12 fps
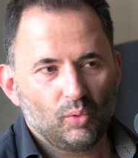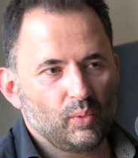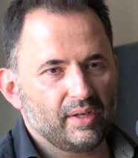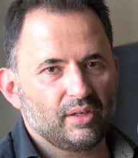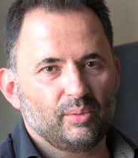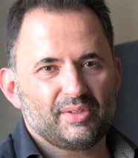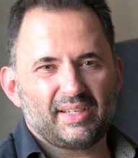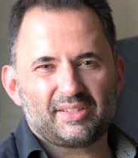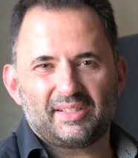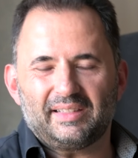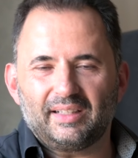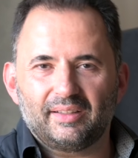Whether it's
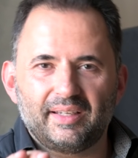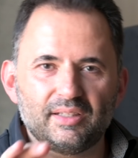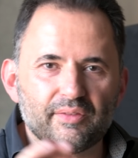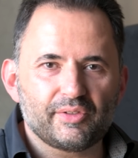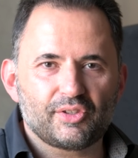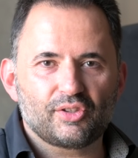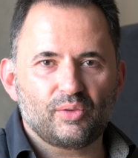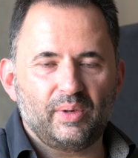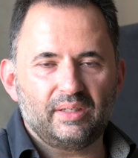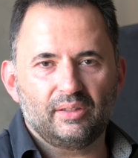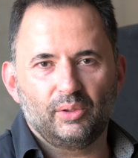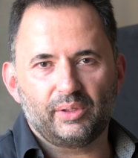actually a little hint of a
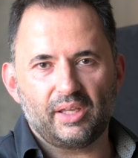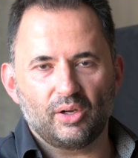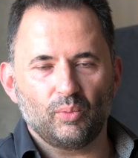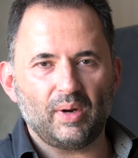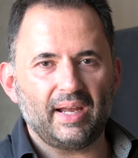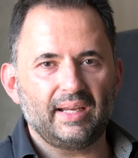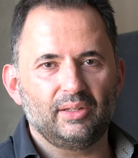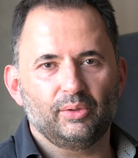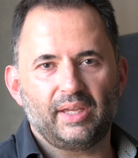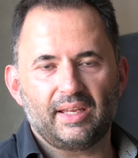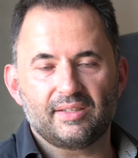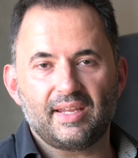squint, looking away,
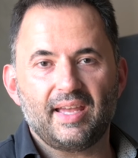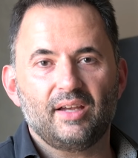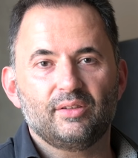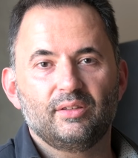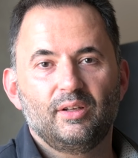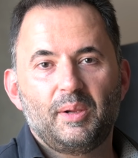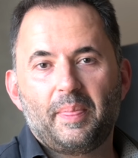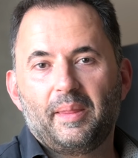looking down,